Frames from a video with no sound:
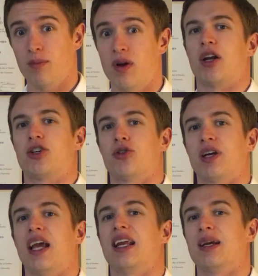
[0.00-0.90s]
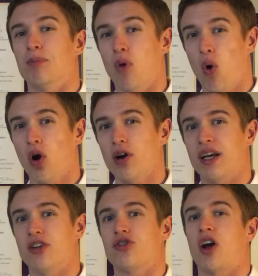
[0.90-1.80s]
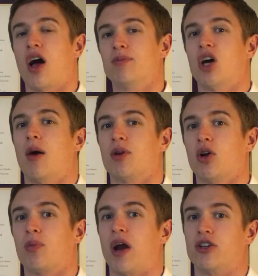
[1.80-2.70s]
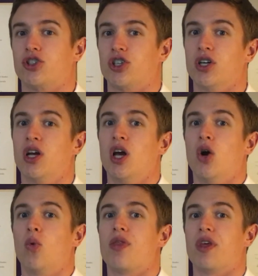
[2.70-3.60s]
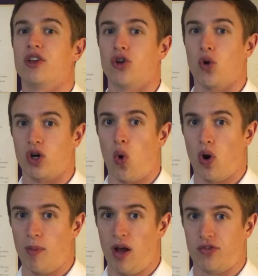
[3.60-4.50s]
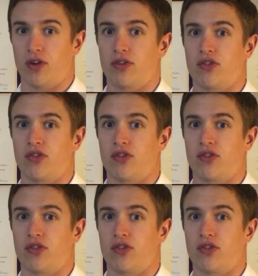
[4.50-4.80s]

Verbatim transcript: but creating more intra abdominal pressure within your core muscles.